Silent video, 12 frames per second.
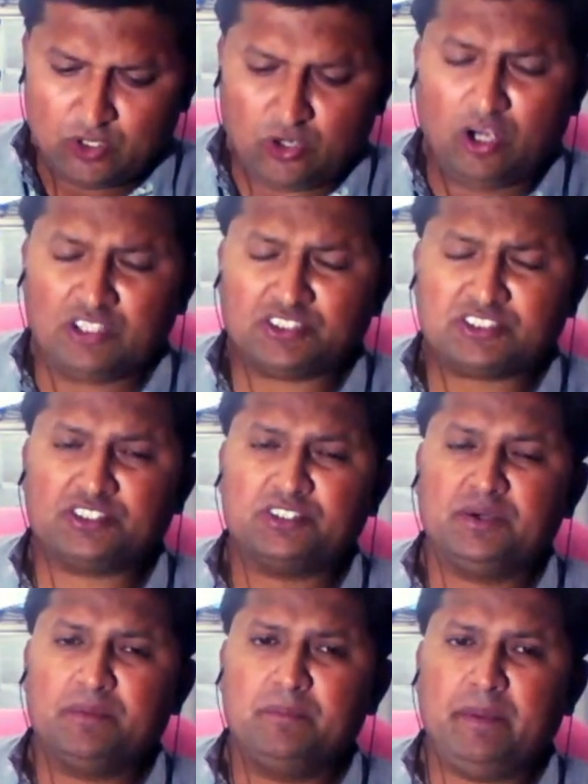cost
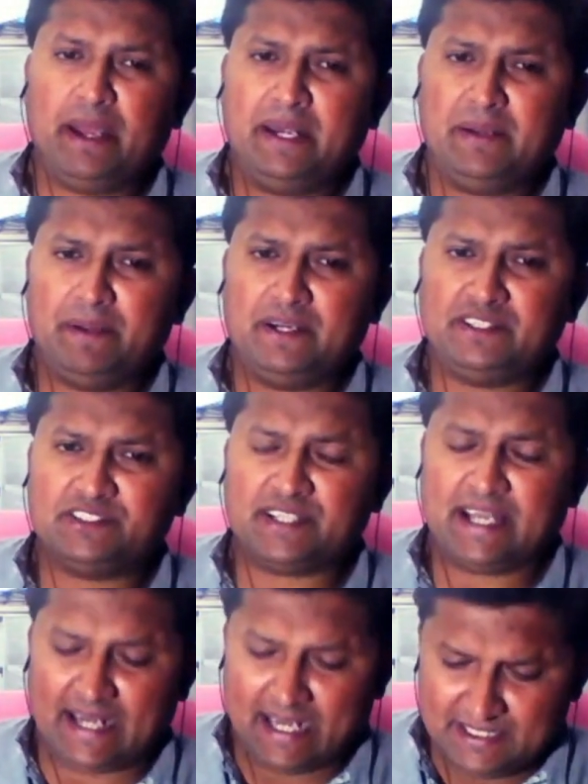benefits
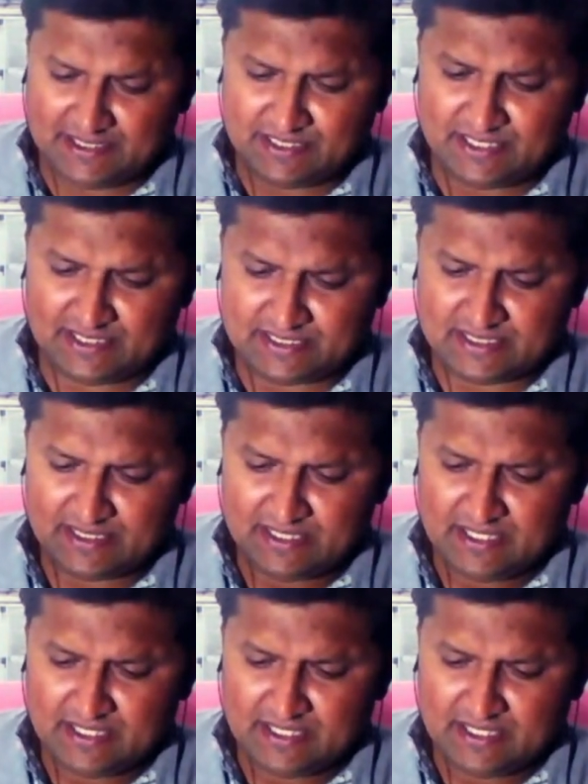analysis,